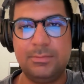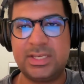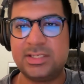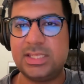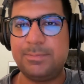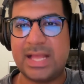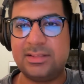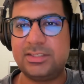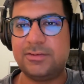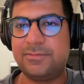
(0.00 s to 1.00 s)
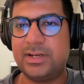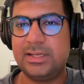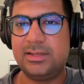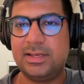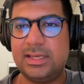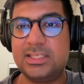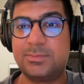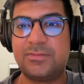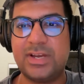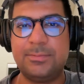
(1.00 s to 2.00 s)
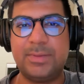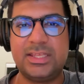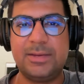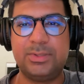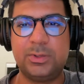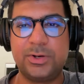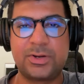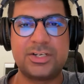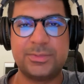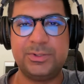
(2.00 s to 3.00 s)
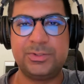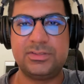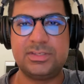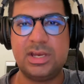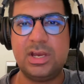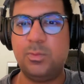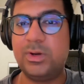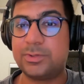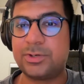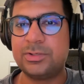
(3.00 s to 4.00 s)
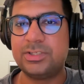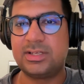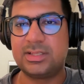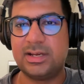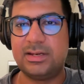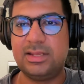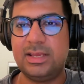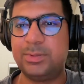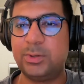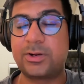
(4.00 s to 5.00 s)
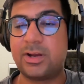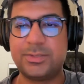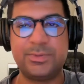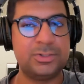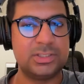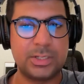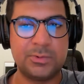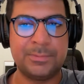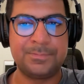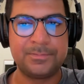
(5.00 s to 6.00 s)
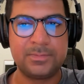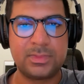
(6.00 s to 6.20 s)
Because the balance of funding is provided by the employer contributions, when returns decline, employer contributions go up.